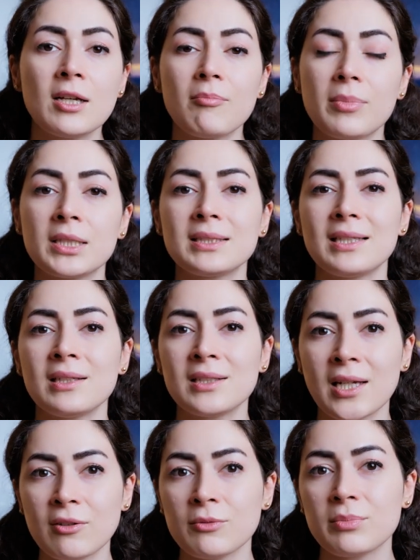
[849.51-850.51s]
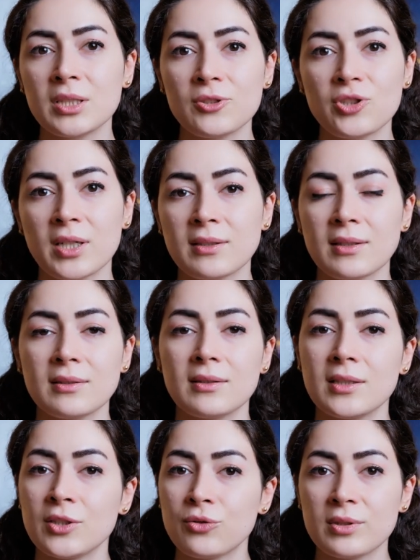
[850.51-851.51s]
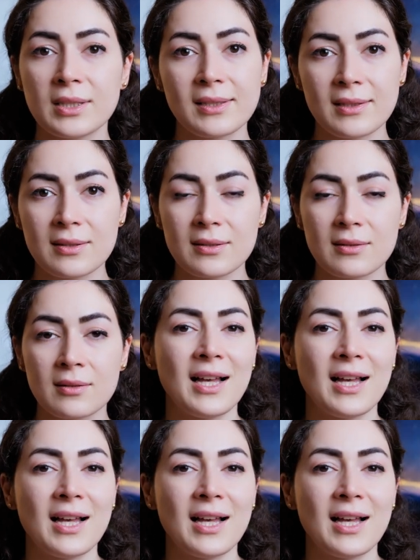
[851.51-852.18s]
but they cannot be injected into the disc.